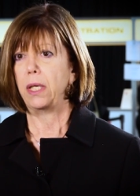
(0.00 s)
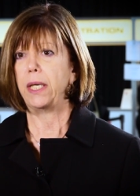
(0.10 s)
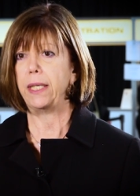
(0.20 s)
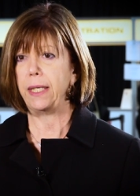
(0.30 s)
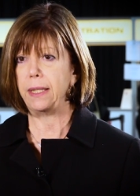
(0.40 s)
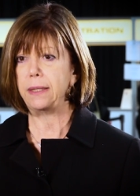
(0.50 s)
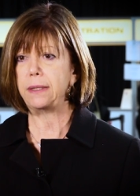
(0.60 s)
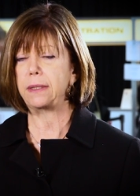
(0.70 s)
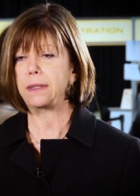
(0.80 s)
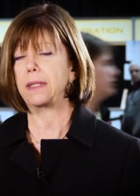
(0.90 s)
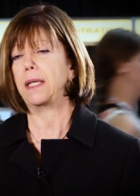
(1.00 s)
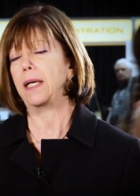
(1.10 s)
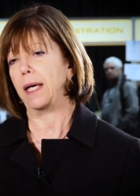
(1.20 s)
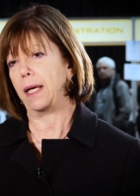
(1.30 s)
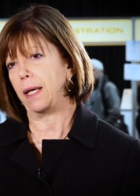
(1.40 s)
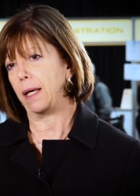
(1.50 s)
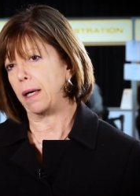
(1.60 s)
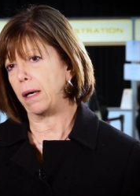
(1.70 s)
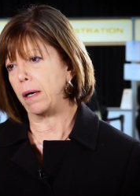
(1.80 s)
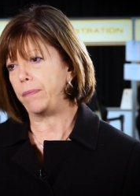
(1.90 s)
It is
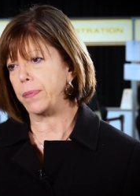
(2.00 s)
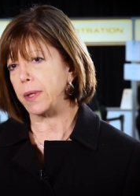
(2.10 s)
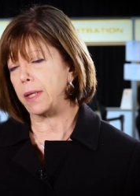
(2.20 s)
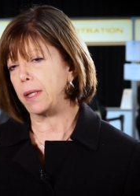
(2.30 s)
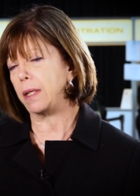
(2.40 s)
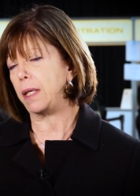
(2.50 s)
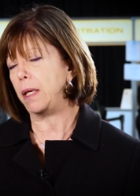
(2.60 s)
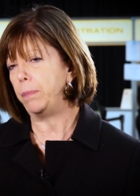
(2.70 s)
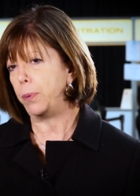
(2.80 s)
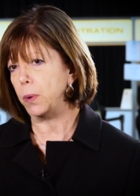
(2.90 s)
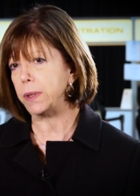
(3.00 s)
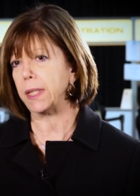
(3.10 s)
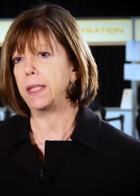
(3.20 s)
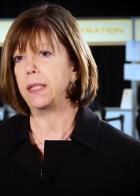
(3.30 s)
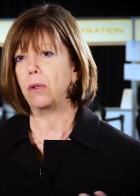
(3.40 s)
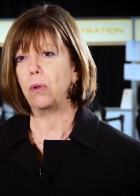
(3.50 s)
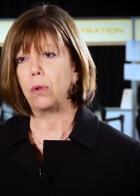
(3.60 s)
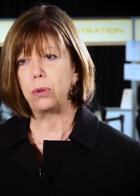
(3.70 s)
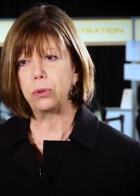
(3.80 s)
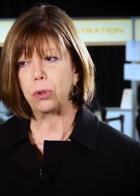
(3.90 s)
uh, important,
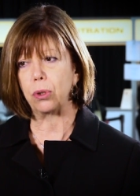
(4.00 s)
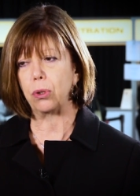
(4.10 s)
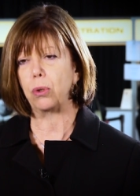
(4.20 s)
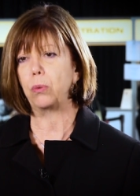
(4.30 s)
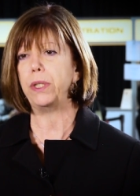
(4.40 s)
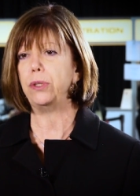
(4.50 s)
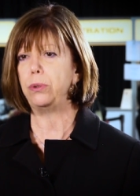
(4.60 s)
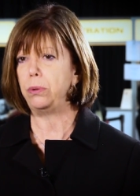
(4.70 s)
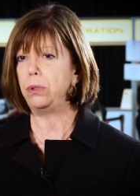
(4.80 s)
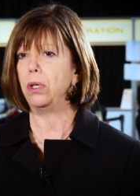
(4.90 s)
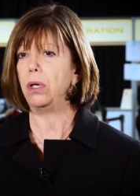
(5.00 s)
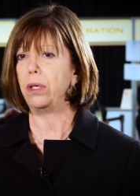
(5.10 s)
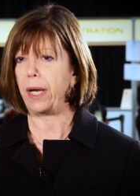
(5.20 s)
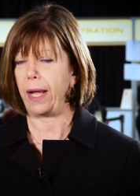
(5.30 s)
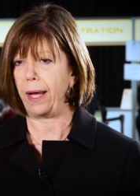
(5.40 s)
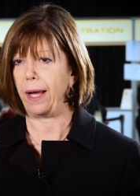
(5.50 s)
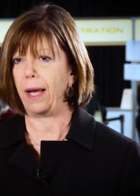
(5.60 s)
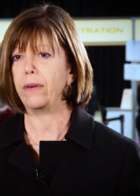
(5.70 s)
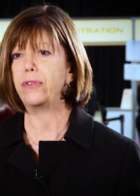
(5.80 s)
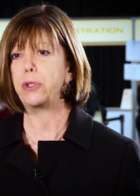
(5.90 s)
although we do not
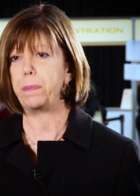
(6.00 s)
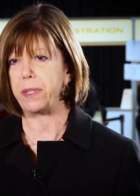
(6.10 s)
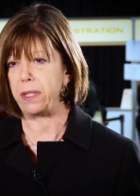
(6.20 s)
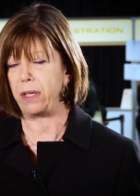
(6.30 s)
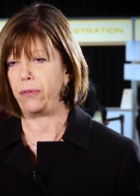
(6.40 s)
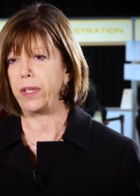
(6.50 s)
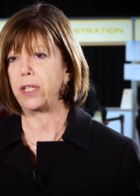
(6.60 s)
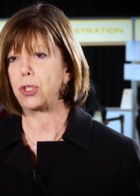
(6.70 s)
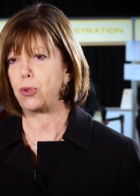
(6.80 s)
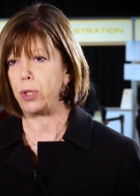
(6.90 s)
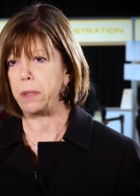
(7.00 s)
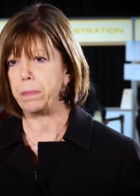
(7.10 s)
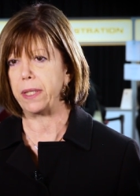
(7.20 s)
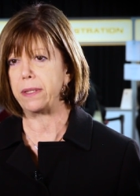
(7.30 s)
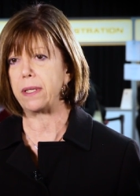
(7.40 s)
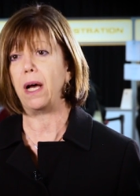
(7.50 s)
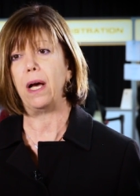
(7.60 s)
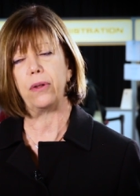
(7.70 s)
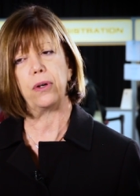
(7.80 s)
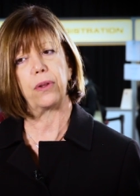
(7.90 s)
have specific treatments
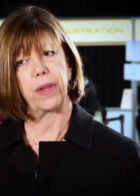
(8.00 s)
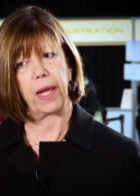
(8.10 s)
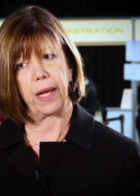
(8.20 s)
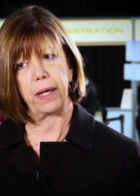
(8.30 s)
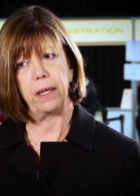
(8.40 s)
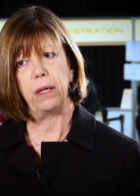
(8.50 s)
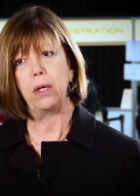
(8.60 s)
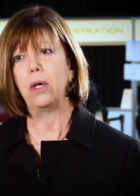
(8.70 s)
other than